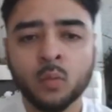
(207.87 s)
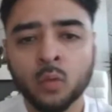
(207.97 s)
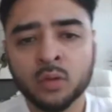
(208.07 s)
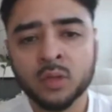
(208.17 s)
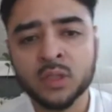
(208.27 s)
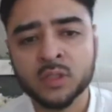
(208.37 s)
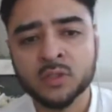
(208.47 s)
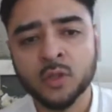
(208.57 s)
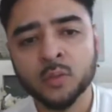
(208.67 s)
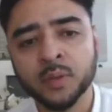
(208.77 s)
what the
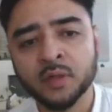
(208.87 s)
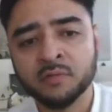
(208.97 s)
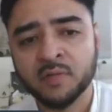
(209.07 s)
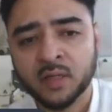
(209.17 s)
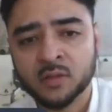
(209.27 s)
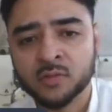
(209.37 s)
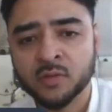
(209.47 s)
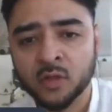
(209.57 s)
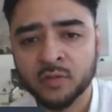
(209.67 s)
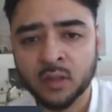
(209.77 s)
scope and effects
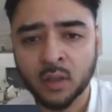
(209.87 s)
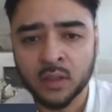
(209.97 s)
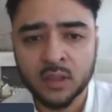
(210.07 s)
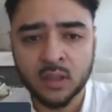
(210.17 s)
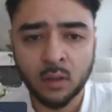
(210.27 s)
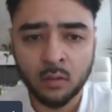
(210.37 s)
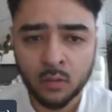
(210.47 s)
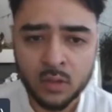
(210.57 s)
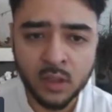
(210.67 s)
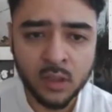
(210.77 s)
of COVID-19
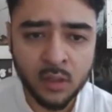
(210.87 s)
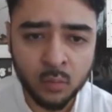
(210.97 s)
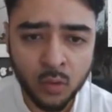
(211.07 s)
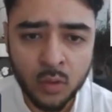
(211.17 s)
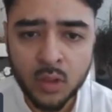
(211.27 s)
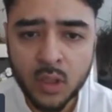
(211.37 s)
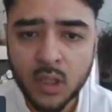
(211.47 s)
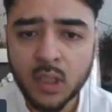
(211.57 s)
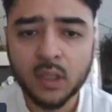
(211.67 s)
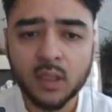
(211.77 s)
are on studying abroad,
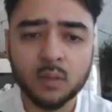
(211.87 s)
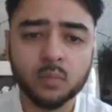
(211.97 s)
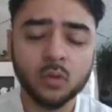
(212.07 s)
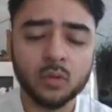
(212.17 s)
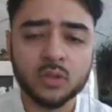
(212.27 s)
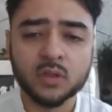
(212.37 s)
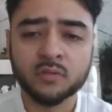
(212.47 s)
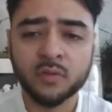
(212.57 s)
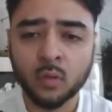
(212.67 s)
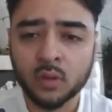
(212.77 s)
the importance
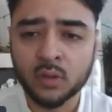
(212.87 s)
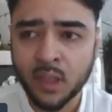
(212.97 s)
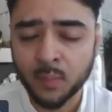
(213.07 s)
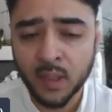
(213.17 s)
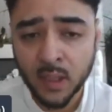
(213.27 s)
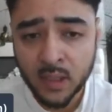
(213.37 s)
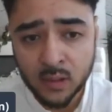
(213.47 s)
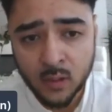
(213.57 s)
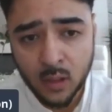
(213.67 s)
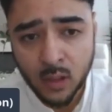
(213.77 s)
of a quality
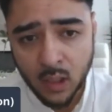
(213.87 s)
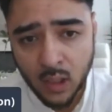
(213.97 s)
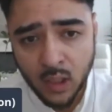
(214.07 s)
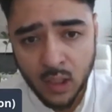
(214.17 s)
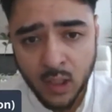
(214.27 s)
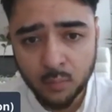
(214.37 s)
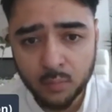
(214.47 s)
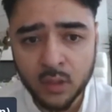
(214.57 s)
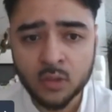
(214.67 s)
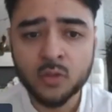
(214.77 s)
application,
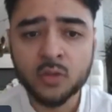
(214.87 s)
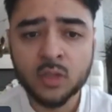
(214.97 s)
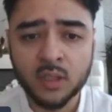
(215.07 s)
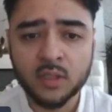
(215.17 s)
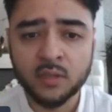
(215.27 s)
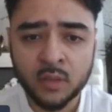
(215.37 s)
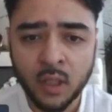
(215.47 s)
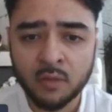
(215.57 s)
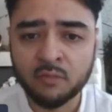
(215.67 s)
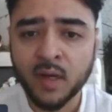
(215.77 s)
the utility of
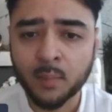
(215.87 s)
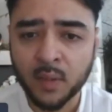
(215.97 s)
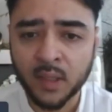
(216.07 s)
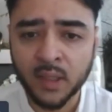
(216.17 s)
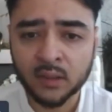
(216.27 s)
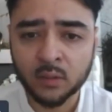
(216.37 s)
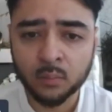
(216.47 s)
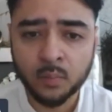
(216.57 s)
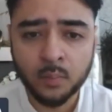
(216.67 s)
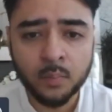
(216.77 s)
time for
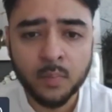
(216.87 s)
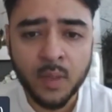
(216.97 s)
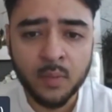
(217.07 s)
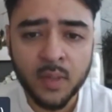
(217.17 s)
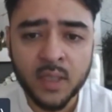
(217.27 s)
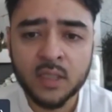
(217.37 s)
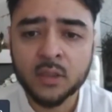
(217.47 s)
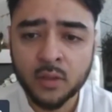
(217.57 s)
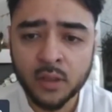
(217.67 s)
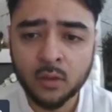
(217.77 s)
application
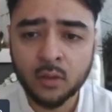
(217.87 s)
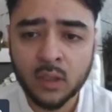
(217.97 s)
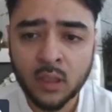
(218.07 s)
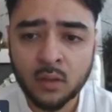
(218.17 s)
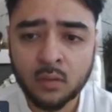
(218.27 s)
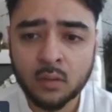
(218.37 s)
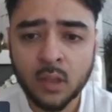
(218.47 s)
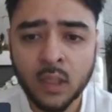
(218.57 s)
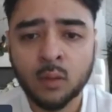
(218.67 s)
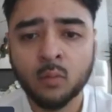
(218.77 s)
preparation during lockdown,
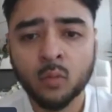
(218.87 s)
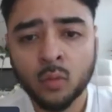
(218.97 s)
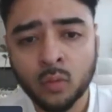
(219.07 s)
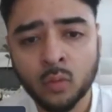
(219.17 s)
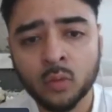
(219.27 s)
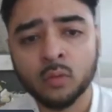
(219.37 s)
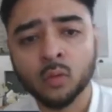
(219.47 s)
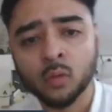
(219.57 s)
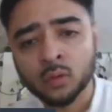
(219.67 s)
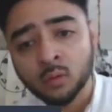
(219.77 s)

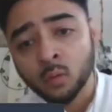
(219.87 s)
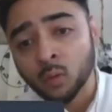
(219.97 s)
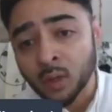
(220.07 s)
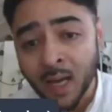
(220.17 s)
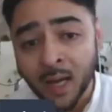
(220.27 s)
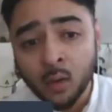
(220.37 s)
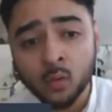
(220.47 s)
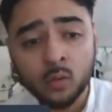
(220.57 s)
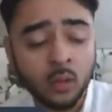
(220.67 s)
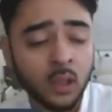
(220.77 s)
or
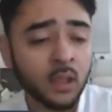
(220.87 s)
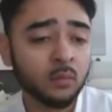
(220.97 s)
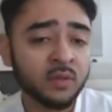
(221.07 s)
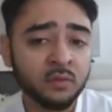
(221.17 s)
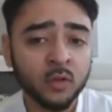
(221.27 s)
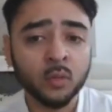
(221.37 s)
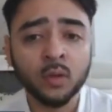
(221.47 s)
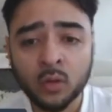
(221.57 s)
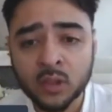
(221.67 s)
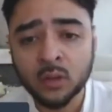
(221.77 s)
now, even though
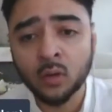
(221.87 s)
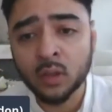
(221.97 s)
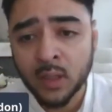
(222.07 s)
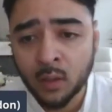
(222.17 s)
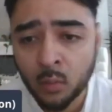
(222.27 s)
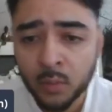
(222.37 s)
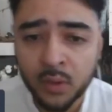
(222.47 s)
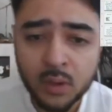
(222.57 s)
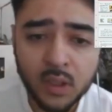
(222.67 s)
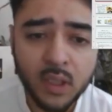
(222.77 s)
we're not in lockdown,
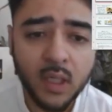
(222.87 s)
but